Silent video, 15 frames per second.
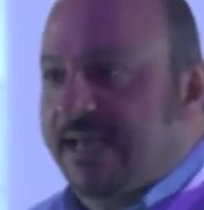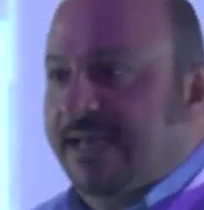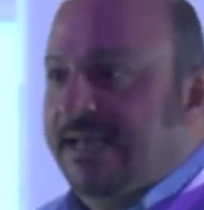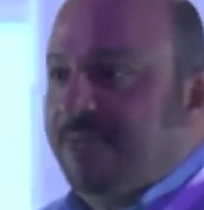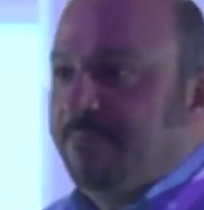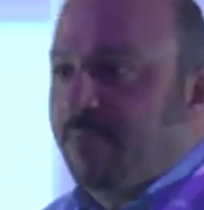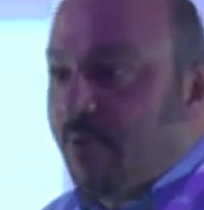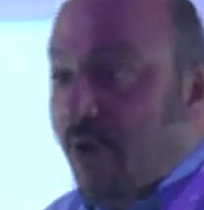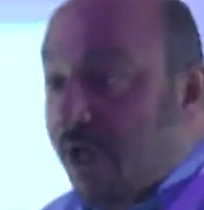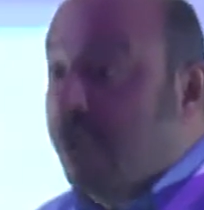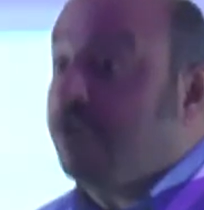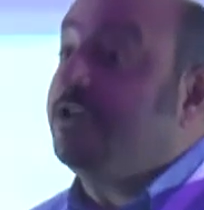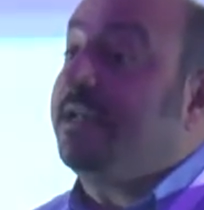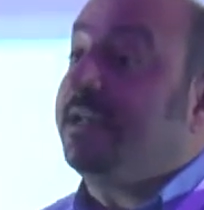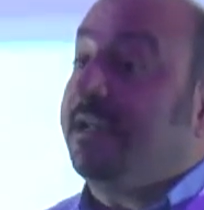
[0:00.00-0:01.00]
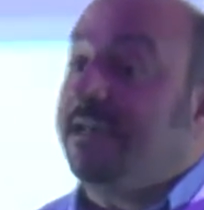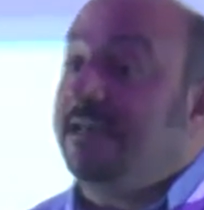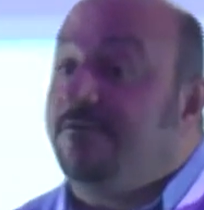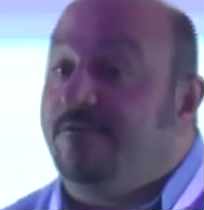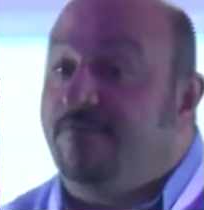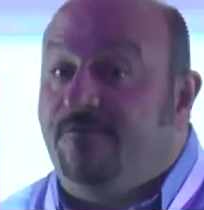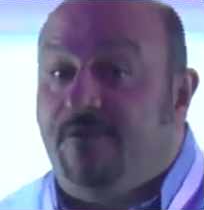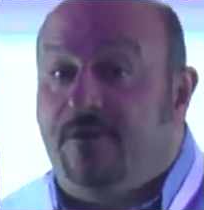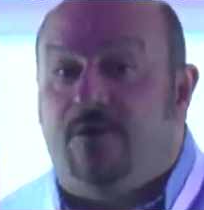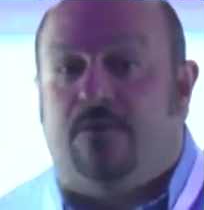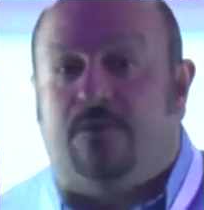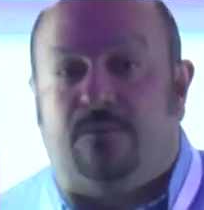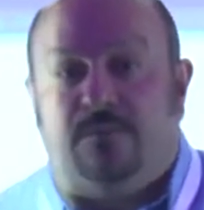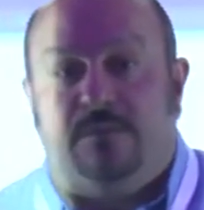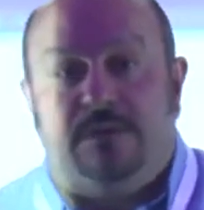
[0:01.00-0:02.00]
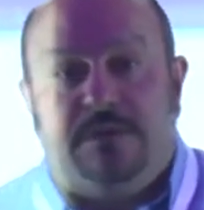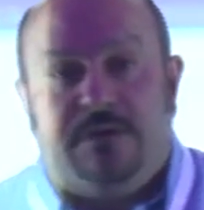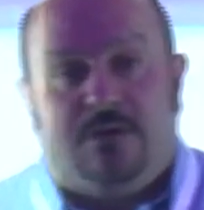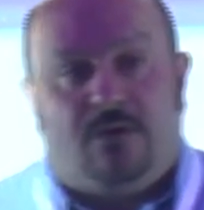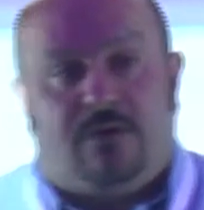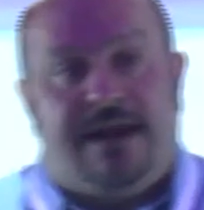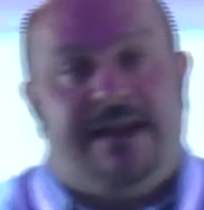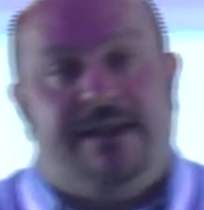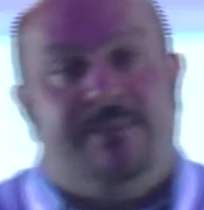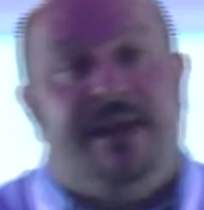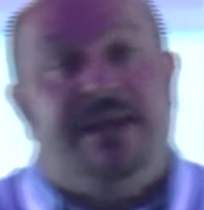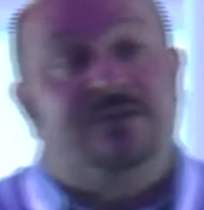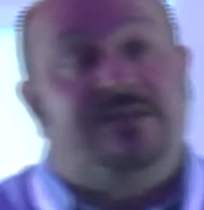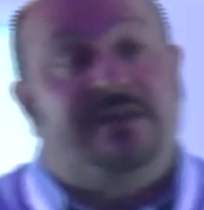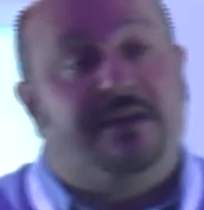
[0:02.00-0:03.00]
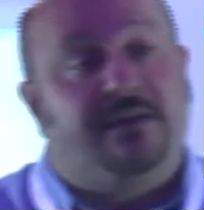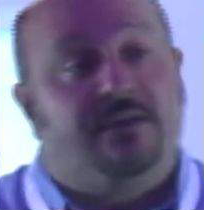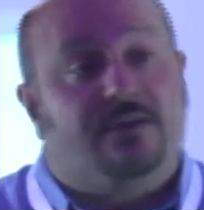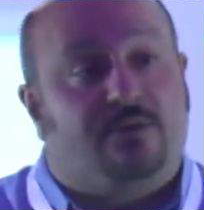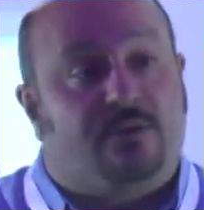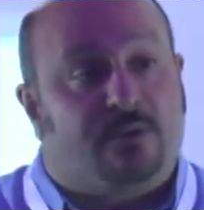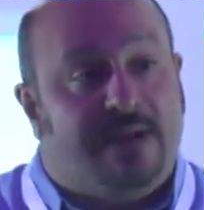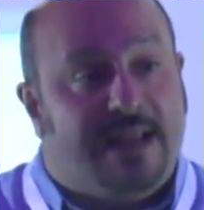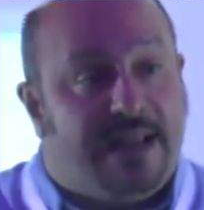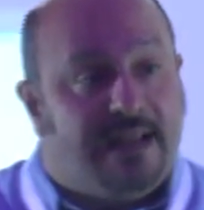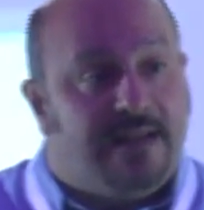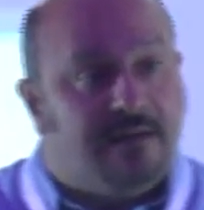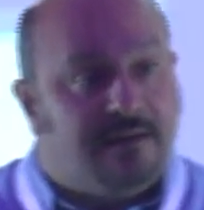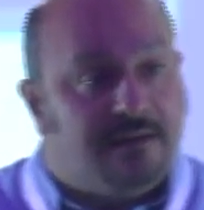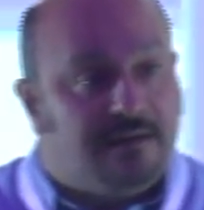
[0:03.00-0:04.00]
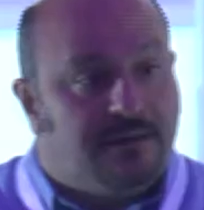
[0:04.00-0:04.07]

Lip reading: any project, any film or animation that you create